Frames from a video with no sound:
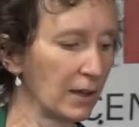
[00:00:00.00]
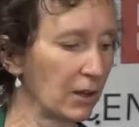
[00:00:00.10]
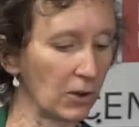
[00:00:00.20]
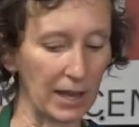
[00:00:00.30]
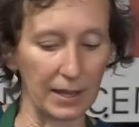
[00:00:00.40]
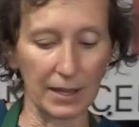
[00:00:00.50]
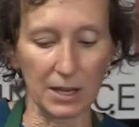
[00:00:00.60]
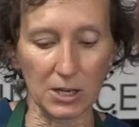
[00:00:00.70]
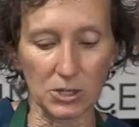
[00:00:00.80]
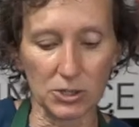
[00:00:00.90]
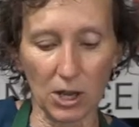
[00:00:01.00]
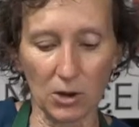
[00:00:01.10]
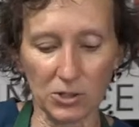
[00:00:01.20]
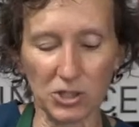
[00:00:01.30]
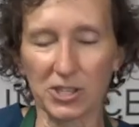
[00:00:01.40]
Okay,
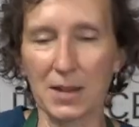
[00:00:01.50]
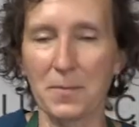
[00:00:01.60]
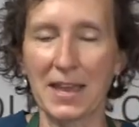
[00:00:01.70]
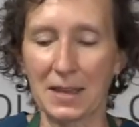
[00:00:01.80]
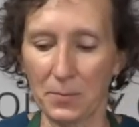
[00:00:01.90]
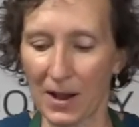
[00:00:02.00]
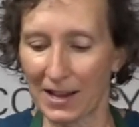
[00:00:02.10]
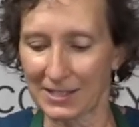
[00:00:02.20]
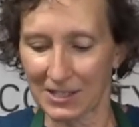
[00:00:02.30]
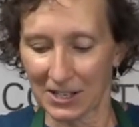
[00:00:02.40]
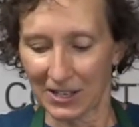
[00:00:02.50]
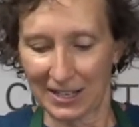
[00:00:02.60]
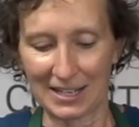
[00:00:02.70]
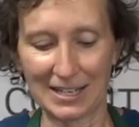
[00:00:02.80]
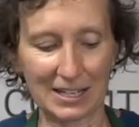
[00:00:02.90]
so just like making pasta
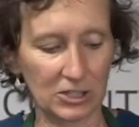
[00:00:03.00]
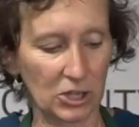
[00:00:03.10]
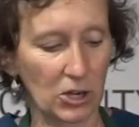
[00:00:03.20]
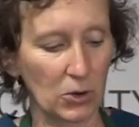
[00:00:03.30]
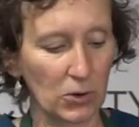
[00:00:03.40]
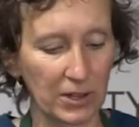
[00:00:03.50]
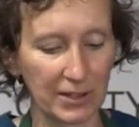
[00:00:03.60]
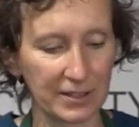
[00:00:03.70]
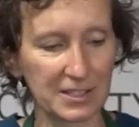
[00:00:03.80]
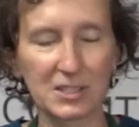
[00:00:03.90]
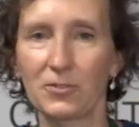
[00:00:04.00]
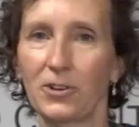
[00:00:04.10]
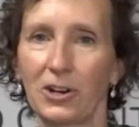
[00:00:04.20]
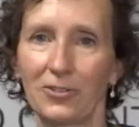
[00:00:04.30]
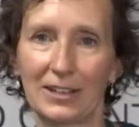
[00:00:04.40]
and kneading dough, this is a
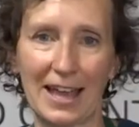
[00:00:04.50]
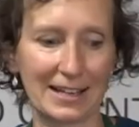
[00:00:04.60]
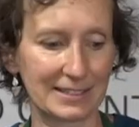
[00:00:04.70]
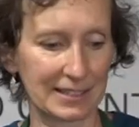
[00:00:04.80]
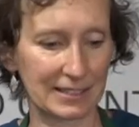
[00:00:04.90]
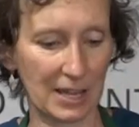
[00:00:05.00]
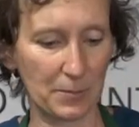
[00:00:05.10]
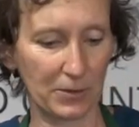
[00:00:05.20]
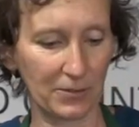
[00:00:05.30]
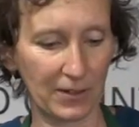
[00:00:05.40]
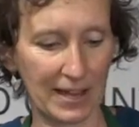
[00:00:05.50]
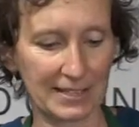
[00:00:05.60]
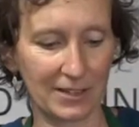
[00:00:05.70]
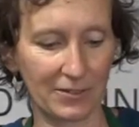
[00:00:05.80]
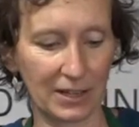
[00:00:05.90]
very relaxing type of
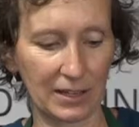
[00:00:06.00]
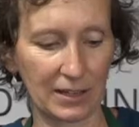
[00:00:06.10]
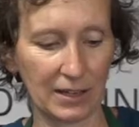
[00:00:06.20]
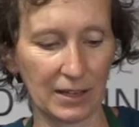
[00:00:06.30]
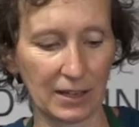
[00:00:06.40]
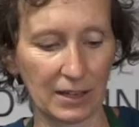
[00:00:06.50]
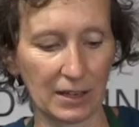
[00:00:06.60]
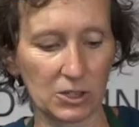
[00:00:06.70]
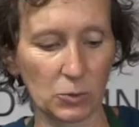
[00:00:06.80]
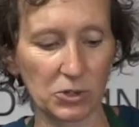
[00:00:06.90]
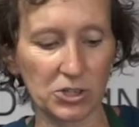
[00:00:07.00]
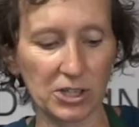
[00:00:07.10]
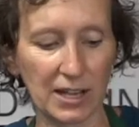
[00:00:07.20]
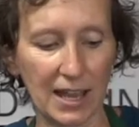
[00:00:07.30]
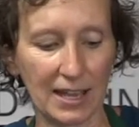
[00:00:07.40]
activity. So we're just
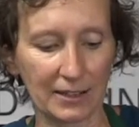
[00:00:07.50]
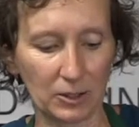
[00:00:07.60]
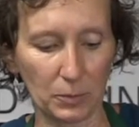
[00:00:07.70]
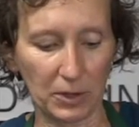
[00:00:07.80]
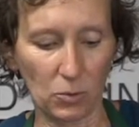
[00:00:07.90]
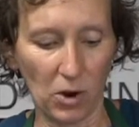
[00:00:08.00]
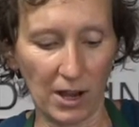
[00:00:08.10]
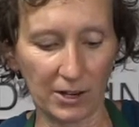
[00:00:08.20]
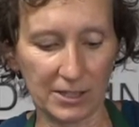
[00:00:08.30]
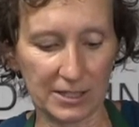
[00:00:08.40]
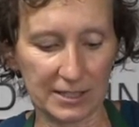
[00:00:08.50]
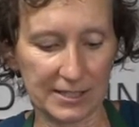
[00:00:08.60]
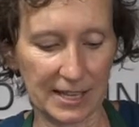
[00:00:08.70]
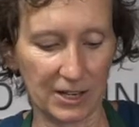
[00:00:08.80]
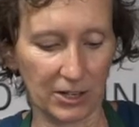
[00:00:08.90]
going to add a little bit of water into the
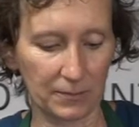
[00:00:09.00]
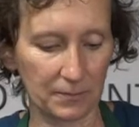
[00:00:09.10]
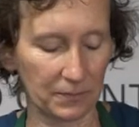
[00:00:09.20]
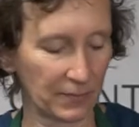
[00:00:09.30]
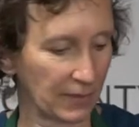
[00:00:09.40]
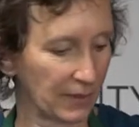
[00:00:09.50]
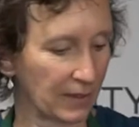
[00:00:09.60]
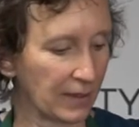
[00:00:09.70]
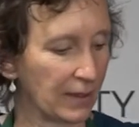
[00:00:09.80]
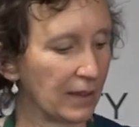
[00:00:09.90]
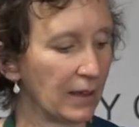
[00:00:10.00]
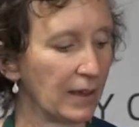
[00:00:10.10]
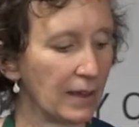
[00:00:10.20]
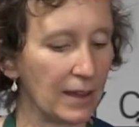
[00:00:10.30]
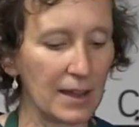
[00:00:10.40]
center,
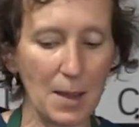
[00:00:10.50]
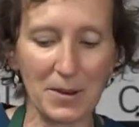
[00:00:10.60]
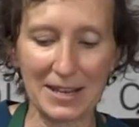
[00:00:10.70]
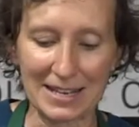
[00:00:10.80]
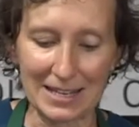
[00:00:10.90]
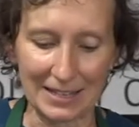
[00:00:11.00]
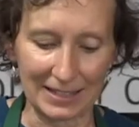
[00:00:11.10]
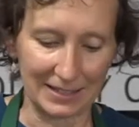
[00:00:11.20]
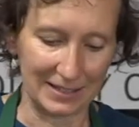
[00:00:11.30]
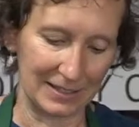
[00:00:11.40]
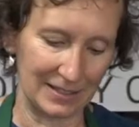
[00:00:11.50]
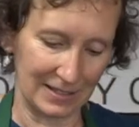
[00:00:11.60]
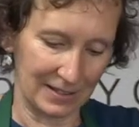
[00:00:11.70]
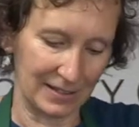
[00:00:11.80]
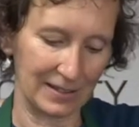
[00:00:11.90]
and I'm going to knead it.
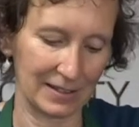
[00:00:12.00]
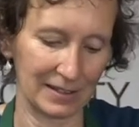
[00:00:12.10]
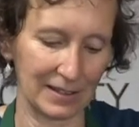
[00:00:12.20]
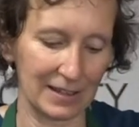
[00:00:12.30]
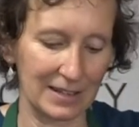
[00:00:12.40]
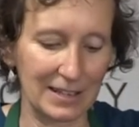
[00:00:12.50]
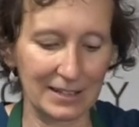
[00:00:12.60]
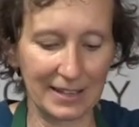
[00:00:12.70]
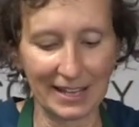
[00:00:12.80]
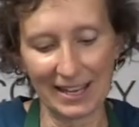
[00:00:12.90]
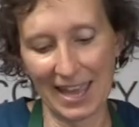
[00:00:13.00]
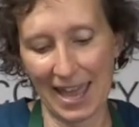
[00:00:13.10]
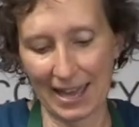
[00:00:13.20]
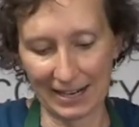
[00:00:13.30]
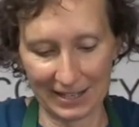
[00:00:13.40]
Knead it like a
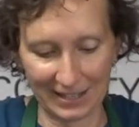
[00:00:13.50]
cat.